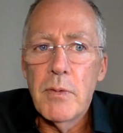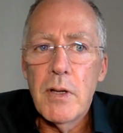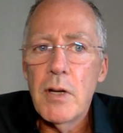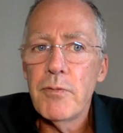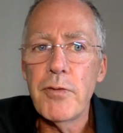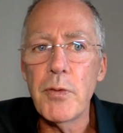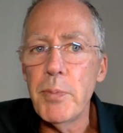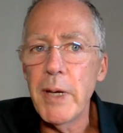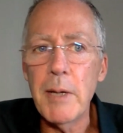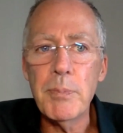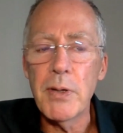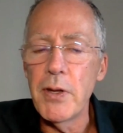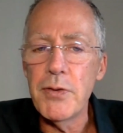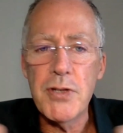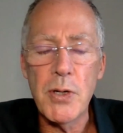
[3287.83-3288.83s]
look, for
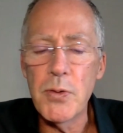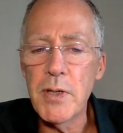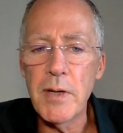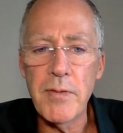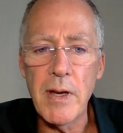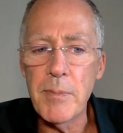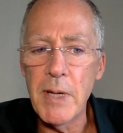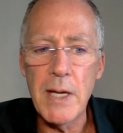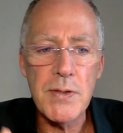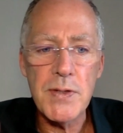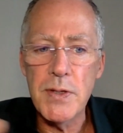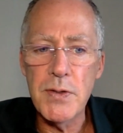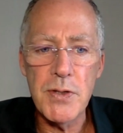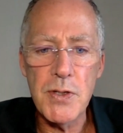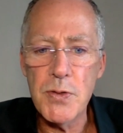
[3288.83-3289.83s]
people that don't have MS,
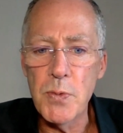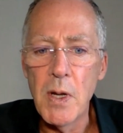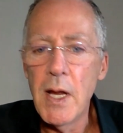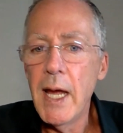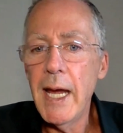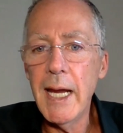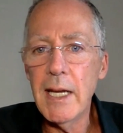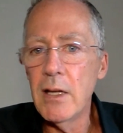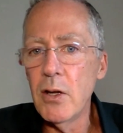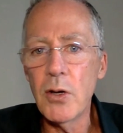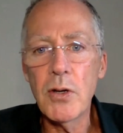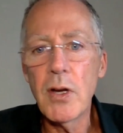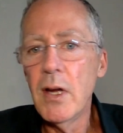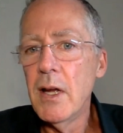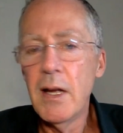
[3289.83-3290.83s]
and just, hey,
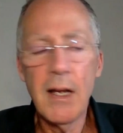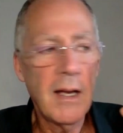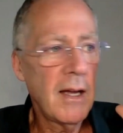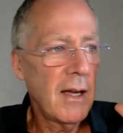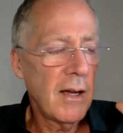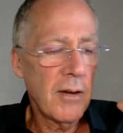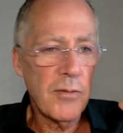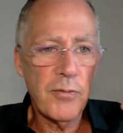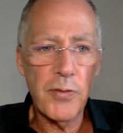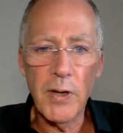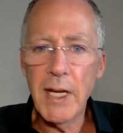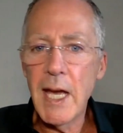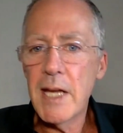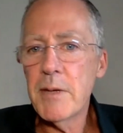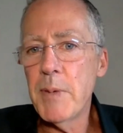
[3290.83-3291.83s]
look,
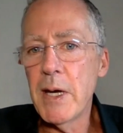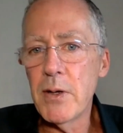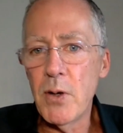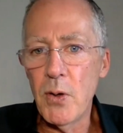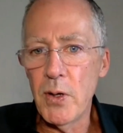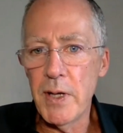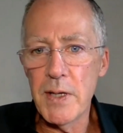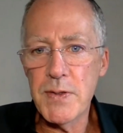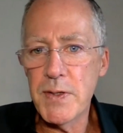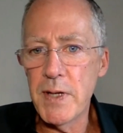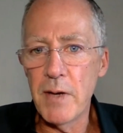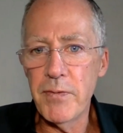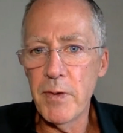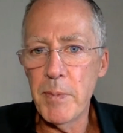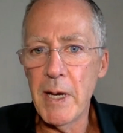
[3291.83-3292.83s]
forget about all this
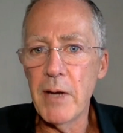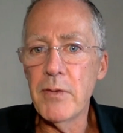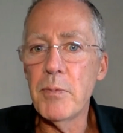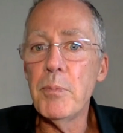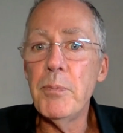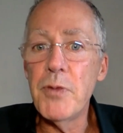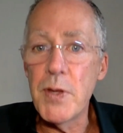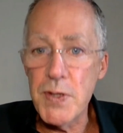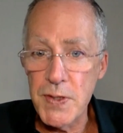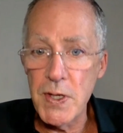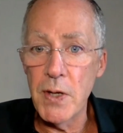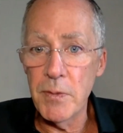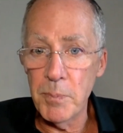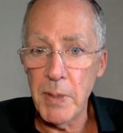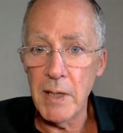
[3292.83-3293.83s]
stuff about the
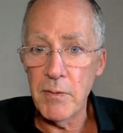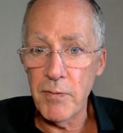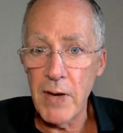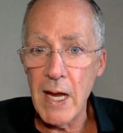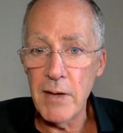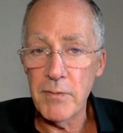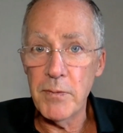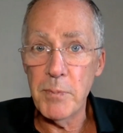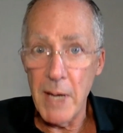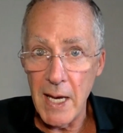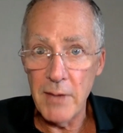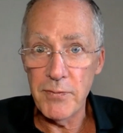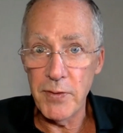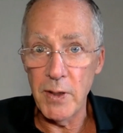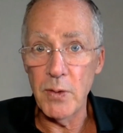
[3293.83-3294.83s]
sun being bad
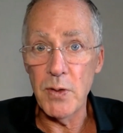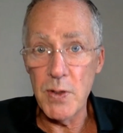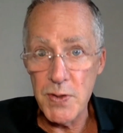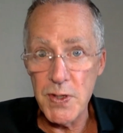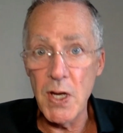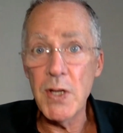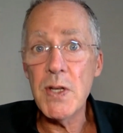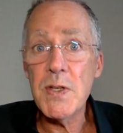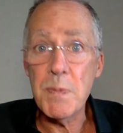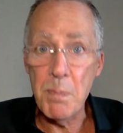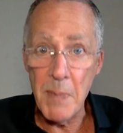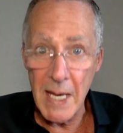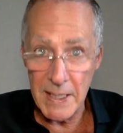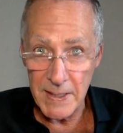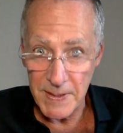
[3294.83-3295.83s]
for you. The sun is
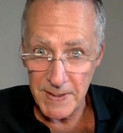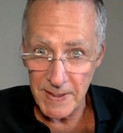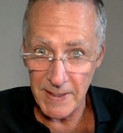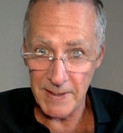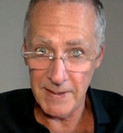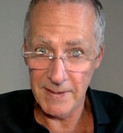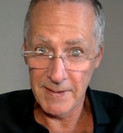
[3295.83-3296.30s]
medicine.